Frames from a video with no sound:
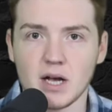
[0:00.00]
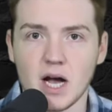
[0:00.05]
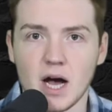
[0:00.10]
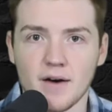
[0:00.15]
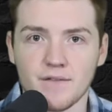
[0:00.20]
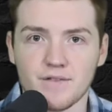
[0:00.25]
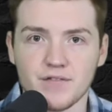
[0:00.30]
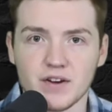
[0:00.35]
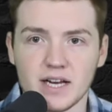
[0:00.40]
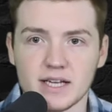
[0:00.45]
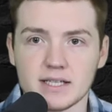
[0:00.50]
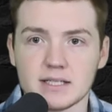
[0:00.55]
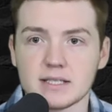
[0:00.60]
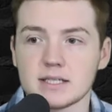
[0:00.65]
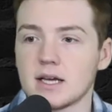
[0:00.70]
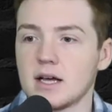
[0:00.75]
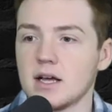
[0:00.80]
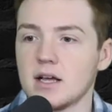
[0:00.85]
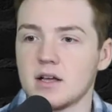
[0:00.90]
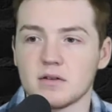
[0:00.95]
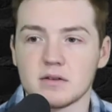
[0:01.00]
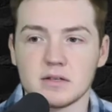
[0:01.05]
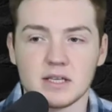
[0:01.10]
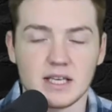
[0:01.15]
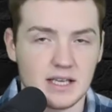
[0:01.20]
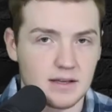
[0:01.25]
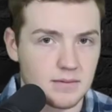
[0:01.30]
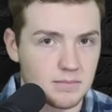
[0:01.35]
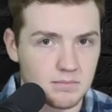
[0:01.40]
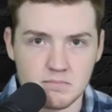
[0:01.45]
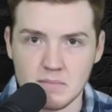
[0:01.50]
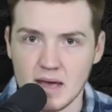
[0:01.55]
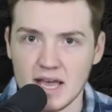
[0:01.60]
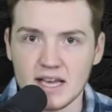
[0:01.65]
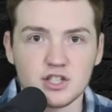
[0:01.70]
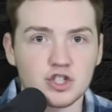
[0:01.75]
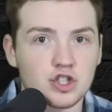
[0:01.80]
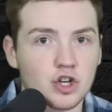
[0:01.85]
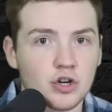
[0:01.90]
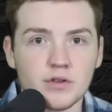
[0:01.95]
confidence, make
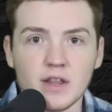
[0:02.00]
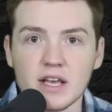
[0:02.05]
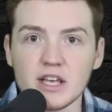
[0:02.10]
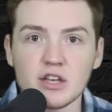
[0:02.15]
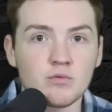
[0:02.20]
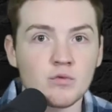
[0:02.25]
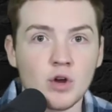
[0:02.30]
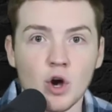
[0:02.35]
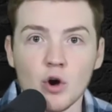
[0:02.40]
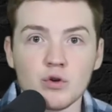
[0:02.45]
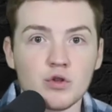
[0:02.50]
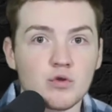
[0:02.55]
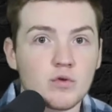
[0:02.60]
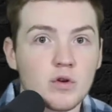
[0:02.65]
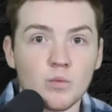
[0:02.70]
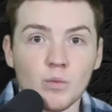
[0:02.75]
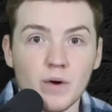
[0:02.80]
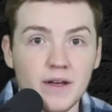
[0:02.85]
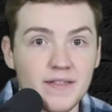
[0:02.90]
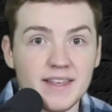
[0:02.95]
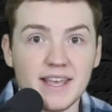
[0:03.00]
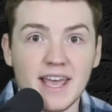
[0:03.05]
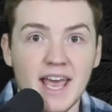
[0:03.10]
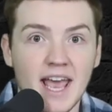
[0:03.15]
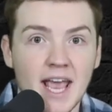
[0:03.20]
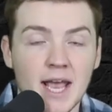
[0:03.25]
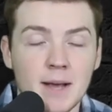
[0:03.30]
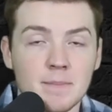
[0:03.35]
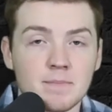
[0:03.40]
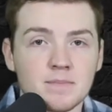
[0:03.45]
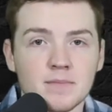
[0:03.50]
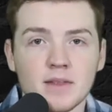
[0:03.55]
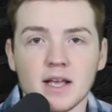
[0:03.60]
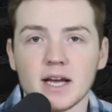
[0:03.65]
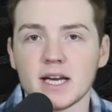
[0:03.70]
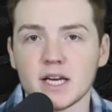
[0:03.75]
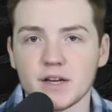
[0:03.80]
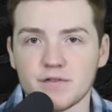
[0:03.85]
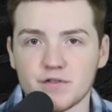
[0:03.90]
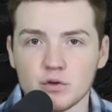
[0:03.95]
sure that you know you can win the game,
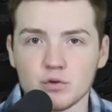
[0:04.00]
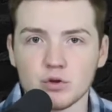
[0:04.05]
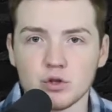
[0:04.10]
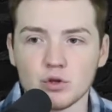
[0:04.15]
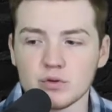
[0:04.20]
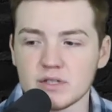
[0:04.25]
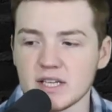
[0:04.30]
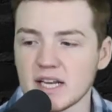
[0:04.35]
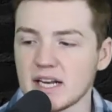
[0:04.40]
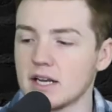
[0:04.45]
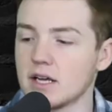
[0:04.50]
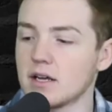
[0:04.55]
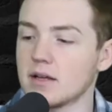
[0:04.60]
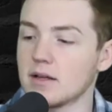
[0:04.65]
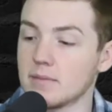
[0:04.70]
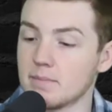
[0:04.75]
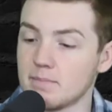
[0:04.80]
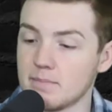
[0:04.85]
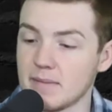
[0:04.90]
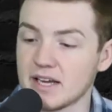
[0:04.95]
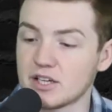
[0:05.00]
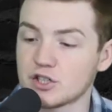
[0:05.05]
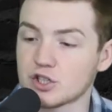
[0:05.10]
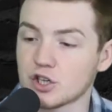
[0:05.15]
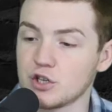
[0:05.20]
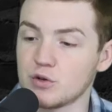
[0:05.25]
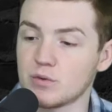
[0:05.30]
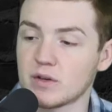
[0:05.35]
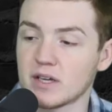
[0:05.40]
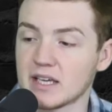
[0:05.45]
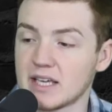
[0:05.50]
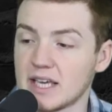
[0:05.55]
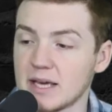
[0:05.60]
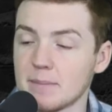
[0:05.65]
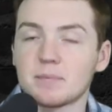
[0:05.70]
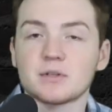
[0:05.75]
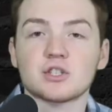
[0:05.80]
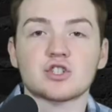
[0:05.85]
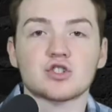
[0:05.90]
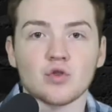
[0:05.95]
and if you lose it, make sure you can
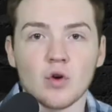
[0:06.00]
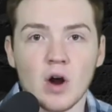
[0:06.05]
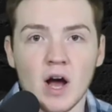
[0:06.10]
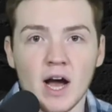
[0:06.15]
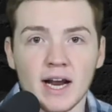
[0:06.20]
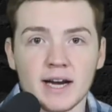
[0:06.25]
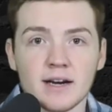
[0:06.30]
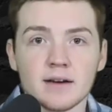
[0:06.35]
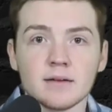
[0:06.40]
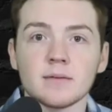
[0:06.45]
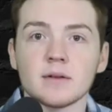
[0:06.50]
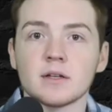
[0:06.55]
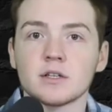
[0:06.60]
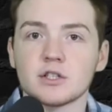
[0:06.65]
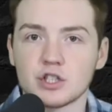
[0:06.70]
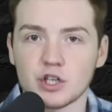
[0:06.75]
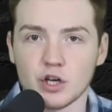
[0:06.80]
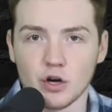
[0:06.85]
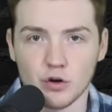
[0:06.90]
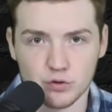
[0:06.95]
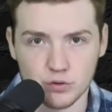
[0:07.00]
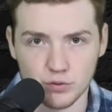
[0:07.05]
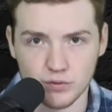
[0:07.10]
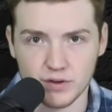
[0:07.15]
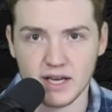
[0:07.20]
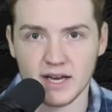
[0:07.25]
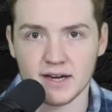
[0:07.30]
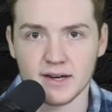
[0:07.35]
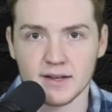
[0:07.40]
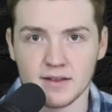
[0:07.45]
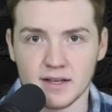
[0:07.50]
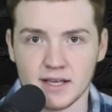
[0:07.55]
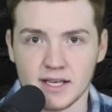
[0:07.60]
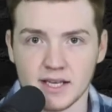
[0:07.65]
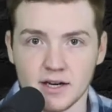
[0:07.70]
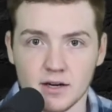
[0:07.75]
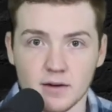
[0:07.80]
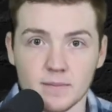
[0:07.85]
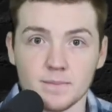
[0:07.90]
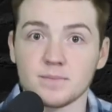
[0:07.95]
keep a stride to go through the end of the
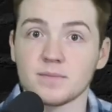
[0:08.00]
year.